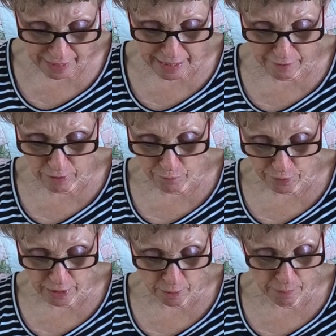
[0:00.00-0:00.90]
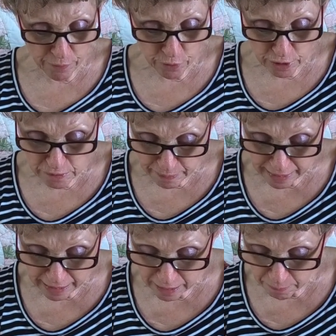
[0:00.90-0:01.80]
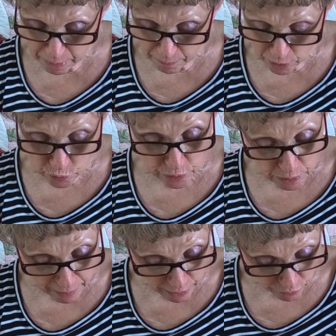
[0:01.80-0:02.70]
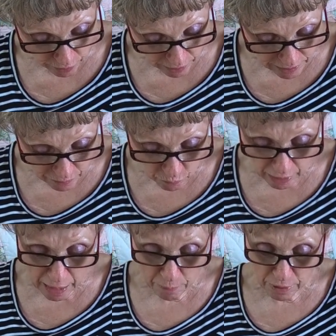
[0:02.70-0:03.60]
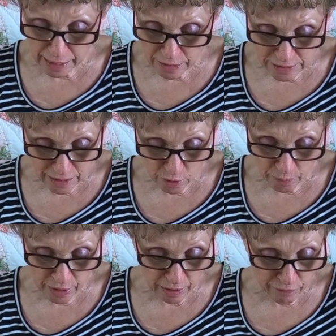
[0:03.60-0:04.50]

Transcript: That evening for dinner, Mother cooked spaghetti and meatballs with tomato sauce. Well, I am glad to see there'll be